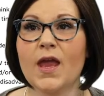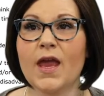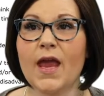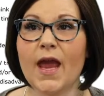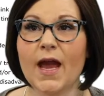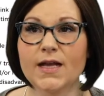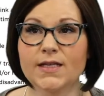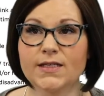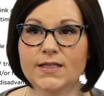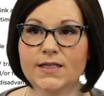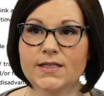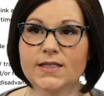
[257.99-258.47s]

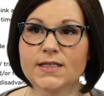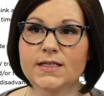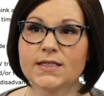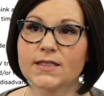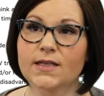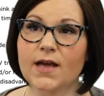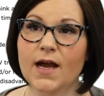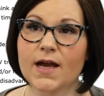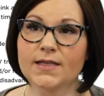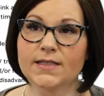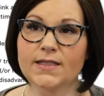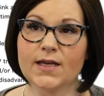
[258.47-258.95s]
and to
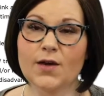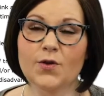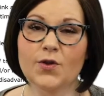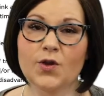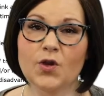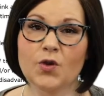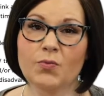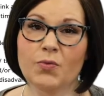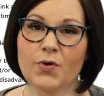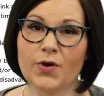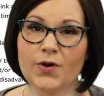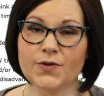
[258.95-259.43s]
discuss how
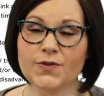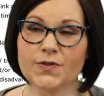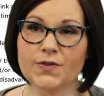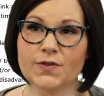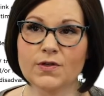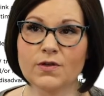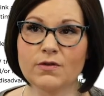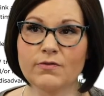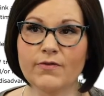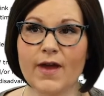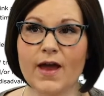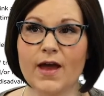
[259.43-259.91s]
your
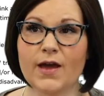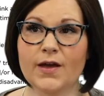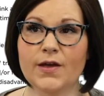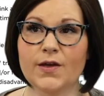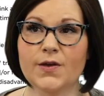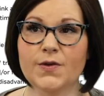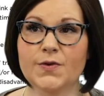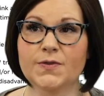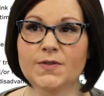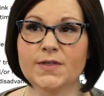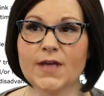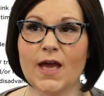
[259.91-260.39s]
personal
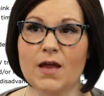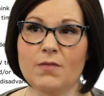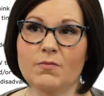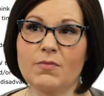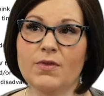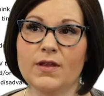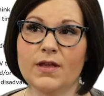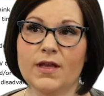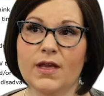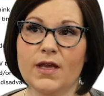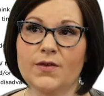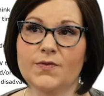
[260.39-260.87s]
values and
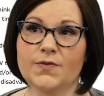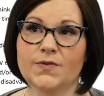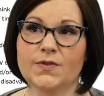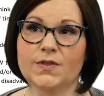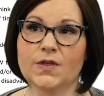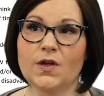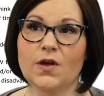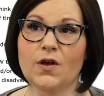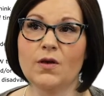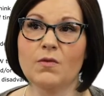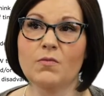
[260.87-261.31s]
beliefs